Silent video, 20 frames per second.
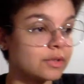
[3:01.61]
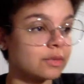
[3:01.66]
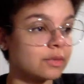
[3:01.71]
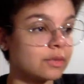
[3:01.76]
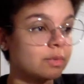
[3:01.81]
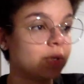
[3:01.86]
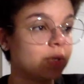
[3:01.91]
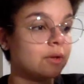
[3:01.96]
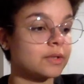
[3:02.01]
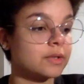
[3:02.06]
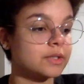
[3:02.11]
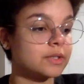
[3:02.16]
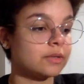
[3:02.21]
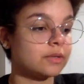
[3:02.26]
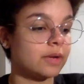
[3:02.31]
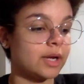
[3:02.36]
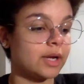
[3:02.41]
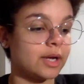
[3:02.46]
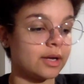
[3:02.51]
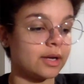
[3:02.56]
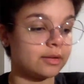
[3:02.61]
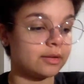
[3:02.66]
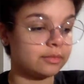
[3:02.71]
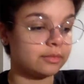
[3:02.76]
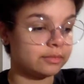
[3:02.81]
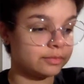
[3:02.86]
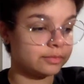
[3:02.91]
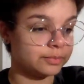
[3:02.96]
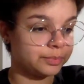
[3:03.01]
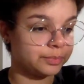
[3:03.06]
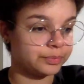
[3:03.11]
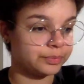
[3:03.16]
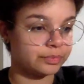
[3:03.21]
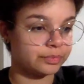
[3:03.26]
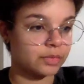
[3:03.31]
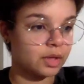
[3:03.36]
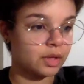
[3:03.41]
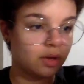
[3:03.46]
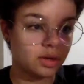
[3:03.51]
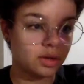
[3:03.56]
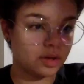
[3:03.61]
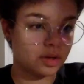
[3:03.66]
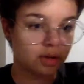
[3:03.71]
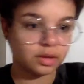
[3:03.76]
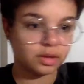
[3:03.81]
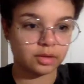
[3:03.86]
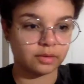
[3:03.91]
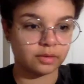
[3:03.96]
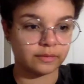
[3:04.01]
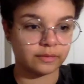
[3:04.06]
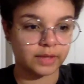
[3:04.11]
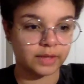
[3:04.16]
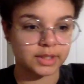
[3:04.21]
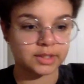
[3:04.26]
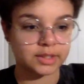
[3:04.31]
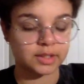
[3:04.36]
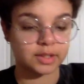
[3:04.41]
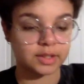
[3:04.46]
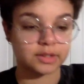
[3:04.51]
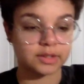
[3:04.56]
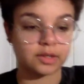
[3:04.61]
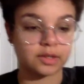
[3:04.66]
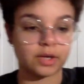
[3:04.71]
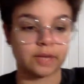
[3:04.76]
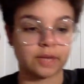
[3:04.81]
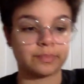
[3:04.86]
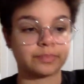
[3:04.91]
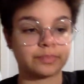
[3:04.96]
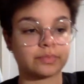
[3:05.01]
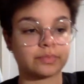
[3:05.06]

then we also have, there are lots of things. Okay,